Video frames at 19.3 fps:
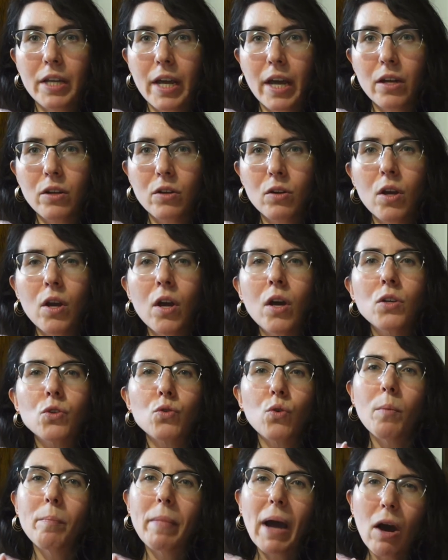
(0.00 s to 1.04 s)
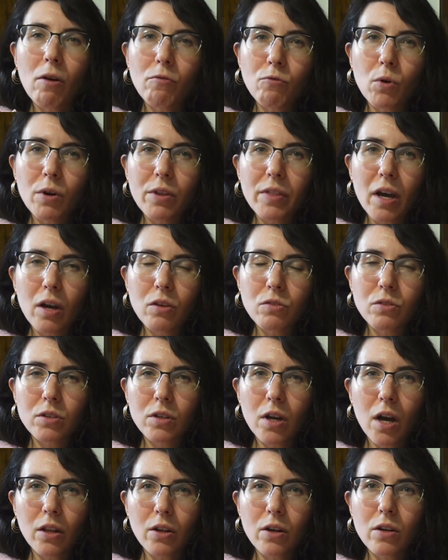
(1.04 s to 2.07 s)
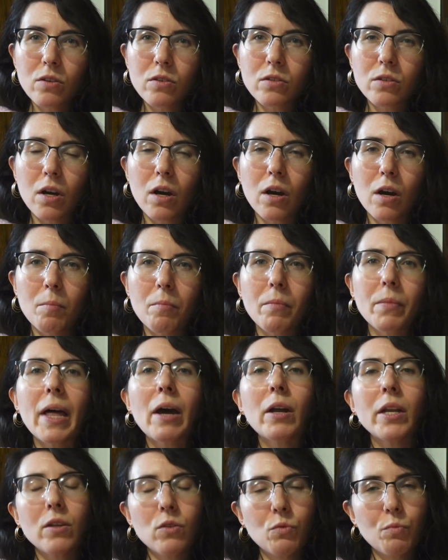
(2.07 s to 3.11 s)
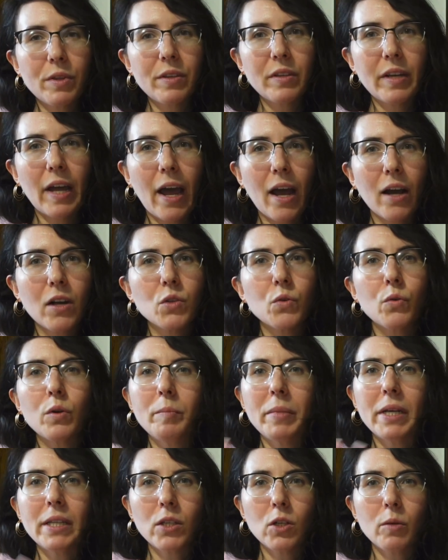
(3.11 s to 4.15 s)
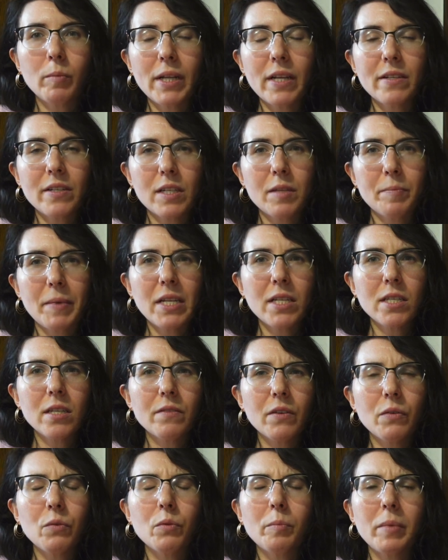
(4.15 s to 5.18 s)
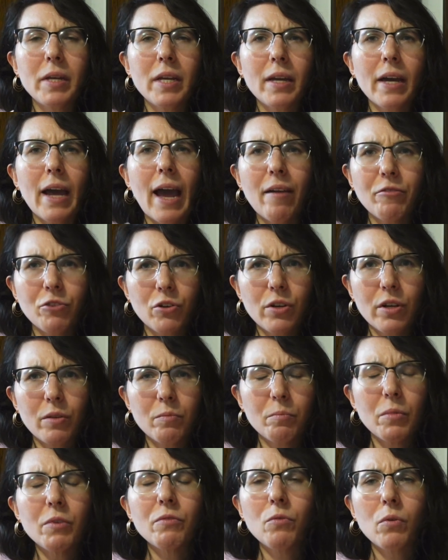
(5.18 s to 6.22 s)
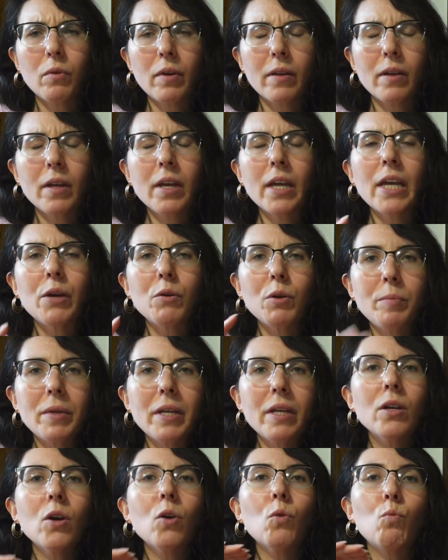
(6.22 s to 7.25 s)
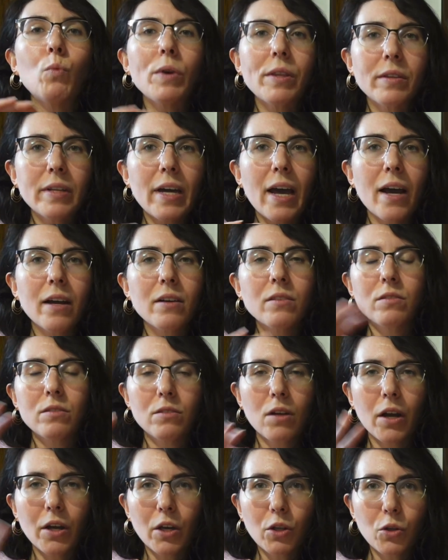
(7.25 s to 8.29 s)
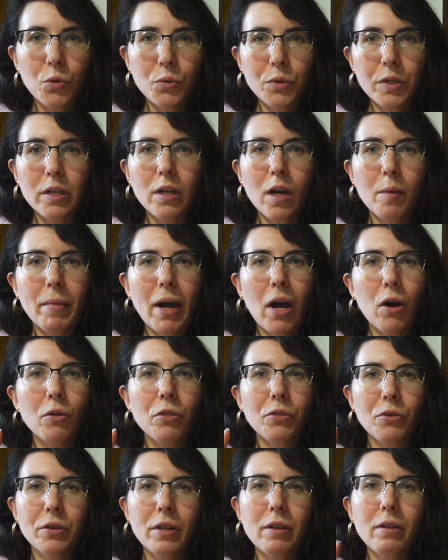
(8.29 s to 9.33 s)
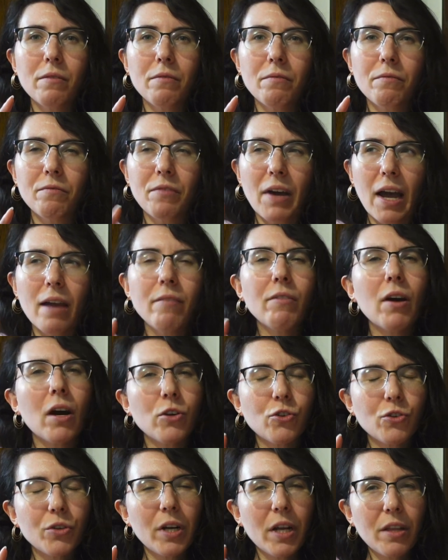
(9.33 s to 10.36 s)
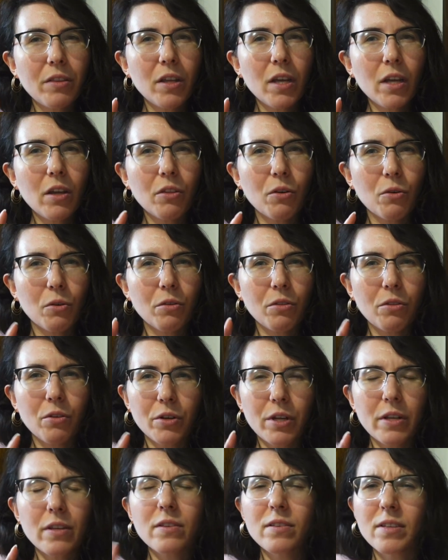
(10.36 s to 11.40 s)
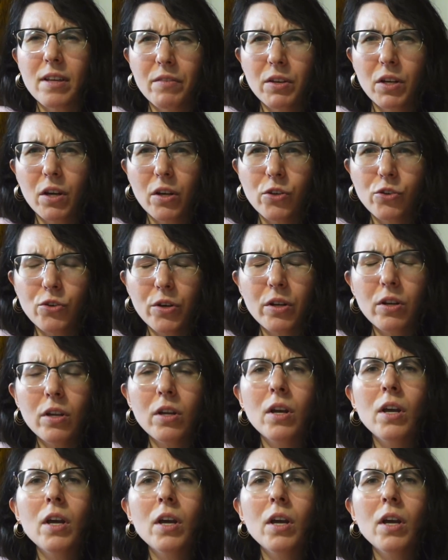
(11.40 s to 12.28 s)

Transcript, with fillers: yen, so about $4,000. Um, that is with tax, it would be a little bit less expensive. It would be after, before, it would be with tax not included about 3,500, I think, or 3,700.